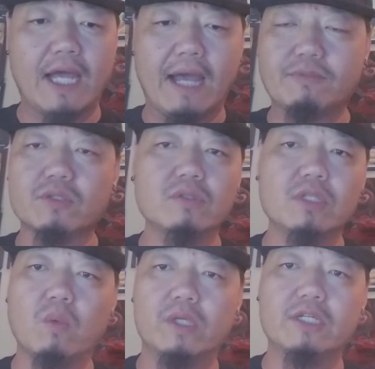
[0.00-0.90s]

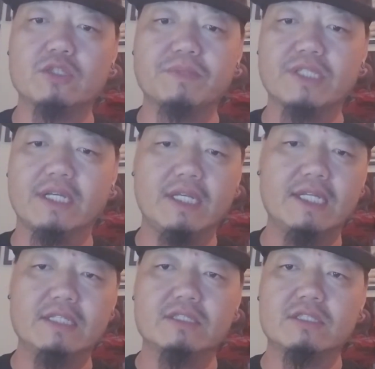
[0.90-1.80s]
Absolutely 100%.
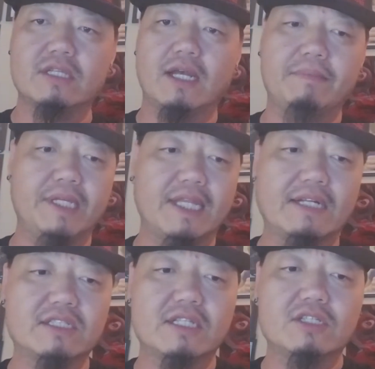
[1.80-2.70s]
It is, I mean,
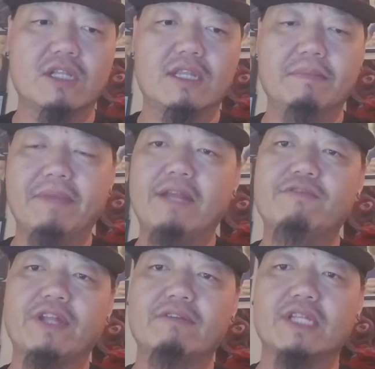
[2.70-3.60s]
that is the, the main
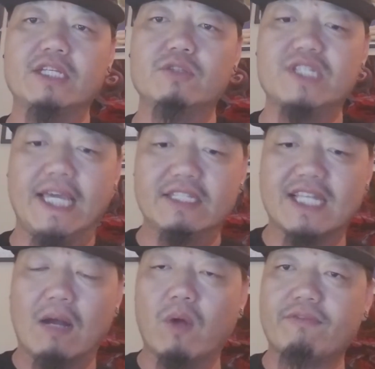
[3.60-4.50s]
flavor that you taste.
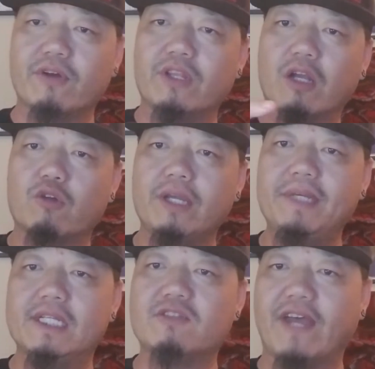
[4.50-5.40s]
However, the
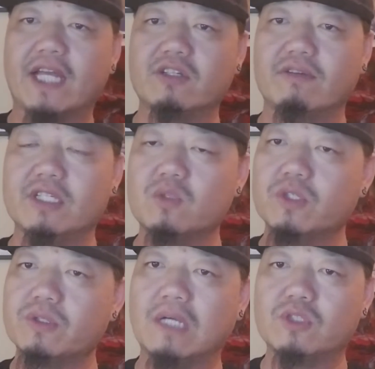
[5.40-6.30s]
creaminess factor of this,
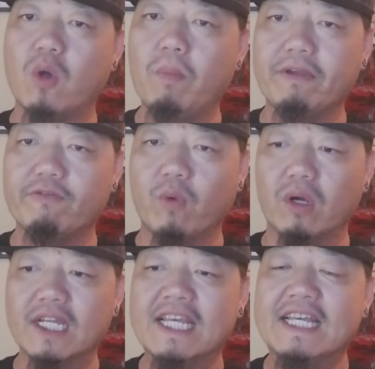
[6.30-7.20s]
which I was hoping
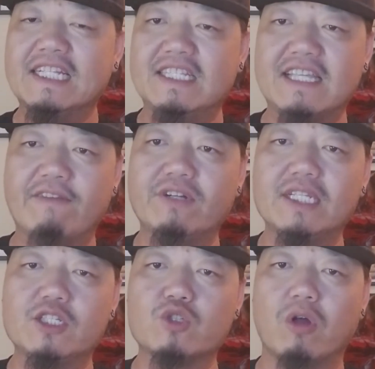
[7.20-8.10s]
for,
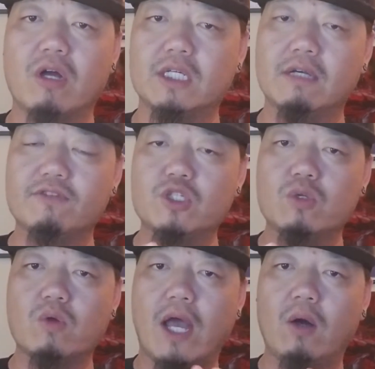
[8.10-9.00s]
definitely is strong enough
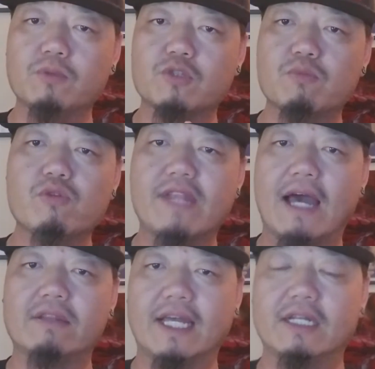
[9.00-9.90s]
to help smooth
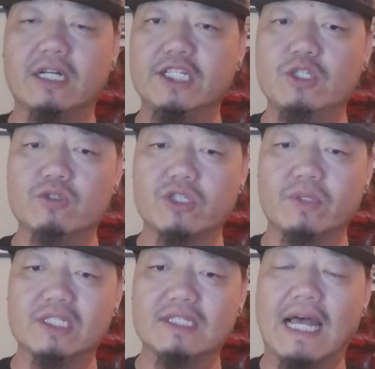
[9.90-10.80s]
out that honeydew. So
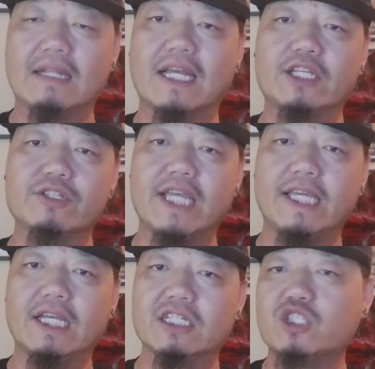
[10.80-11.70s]
it is not like you're
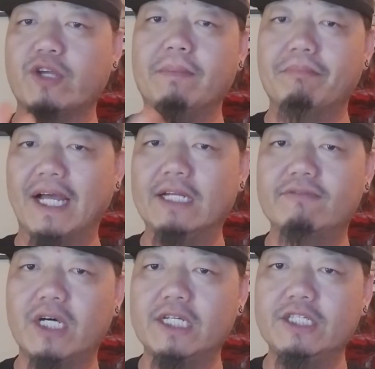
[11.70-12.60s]
taking a straight bite
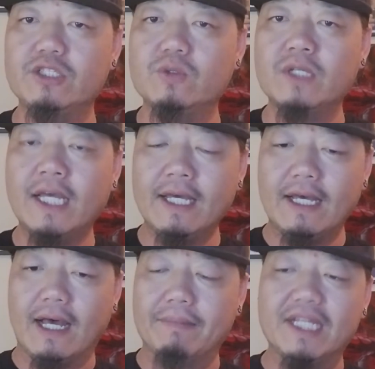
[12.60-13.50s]
of a honeydew.
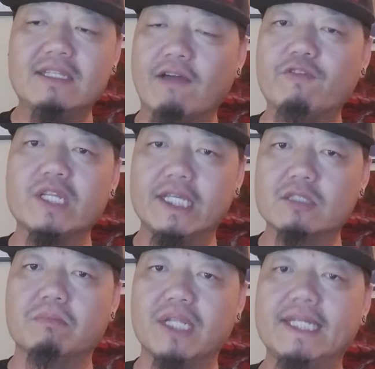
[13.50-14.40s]
Um, it definitely
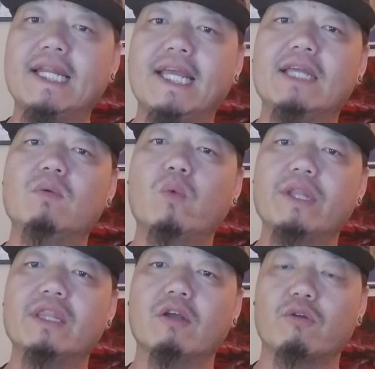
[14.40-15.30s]
is blended in
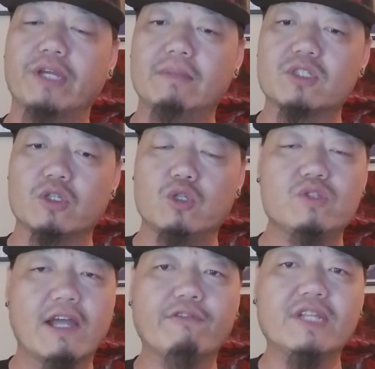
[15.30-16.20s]
with the cream. So you
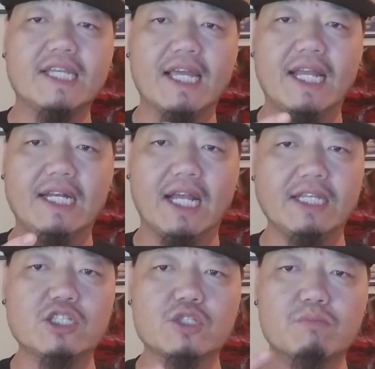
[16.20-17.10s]
definitely get a
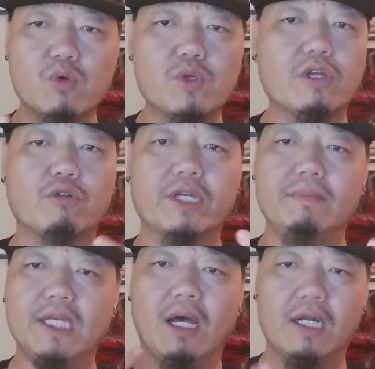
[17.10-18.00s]
nice, smooth,
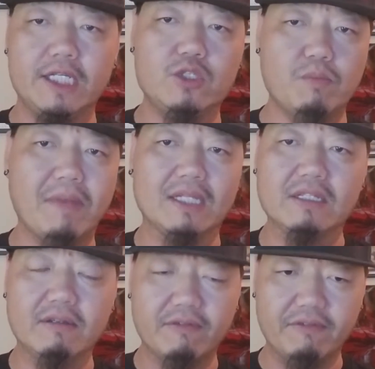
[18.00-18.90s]
creamy honeydew
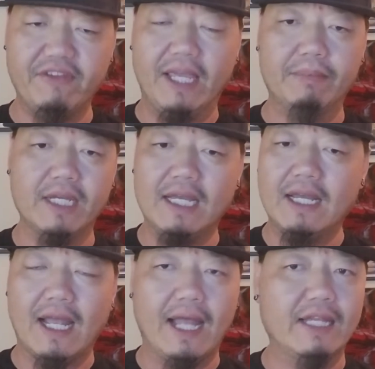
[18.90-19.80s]
melon vape.
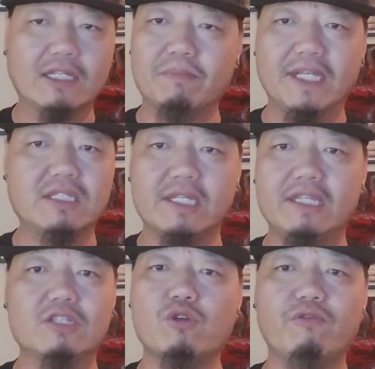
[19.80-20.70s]
And that's basically
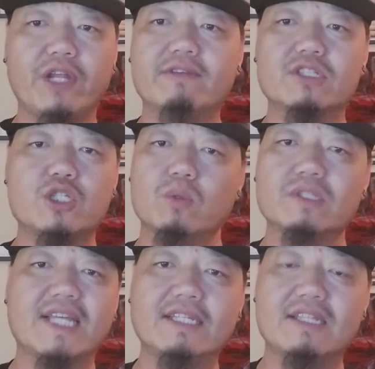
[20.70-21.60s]
the two flavors you will
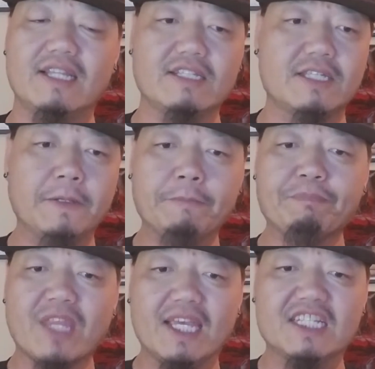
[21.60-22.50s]
taste in this.
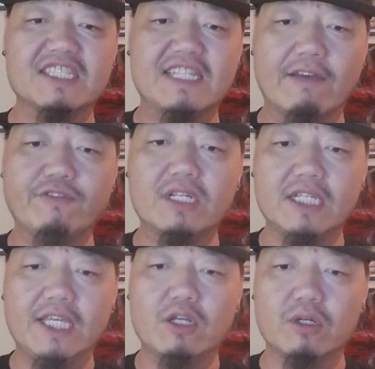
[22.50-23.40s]
It is
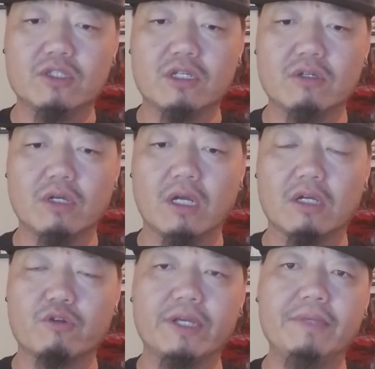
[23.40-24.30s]
definitely uh,
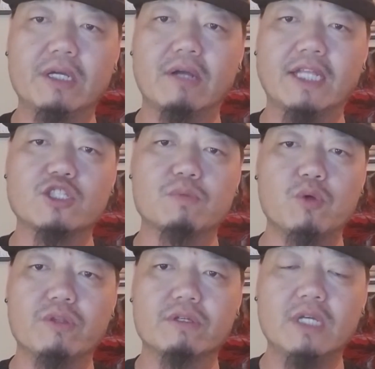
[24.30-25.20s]
creamier and
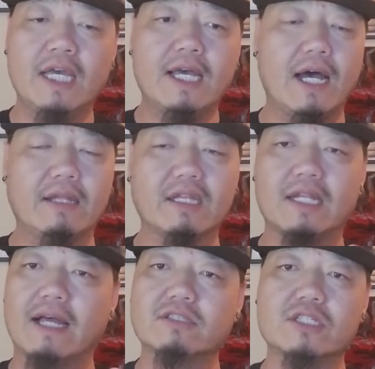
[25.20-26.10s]
smoother. Uh, the
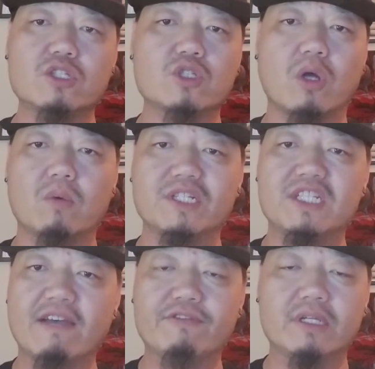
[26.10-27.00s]
clouds, as you saw, were
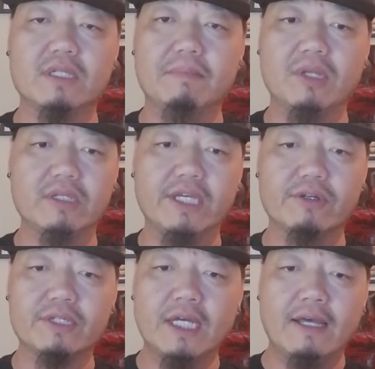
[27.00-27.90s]
definitely milkier.